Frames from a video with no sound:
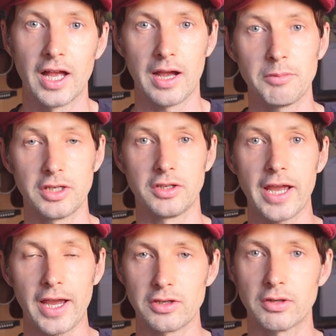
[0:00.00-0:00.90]
I mean,
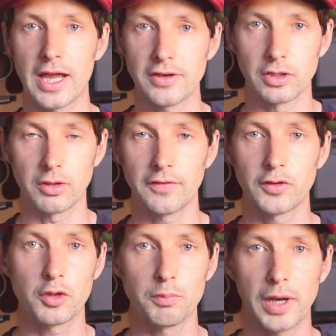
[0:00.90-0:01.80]
yeah, you can do it if
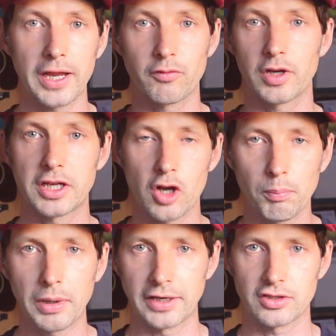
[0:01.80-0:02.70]
you can play really
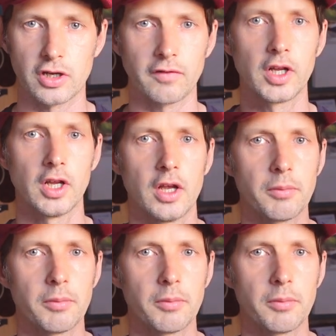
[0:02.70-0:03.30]
complex stuff.